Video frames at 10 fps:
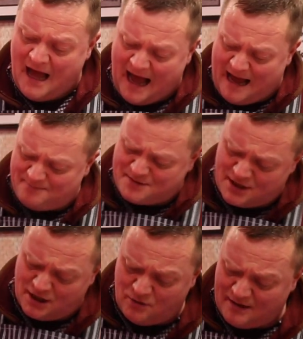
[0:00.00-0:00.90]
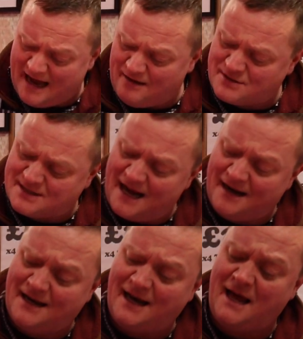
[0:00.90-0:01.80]
Absolutely
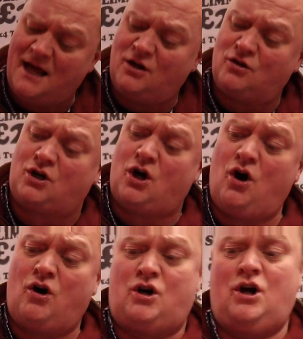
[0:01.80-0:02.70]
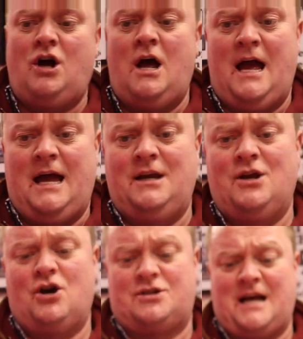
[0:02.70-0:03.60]
outstanding. It'll cook in
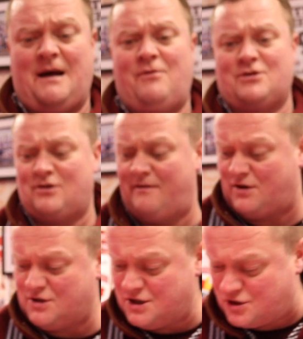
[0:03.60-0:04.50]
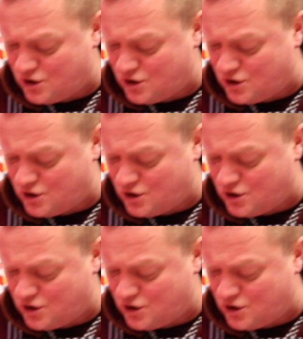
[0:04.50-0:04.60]
no time whatsoever because it's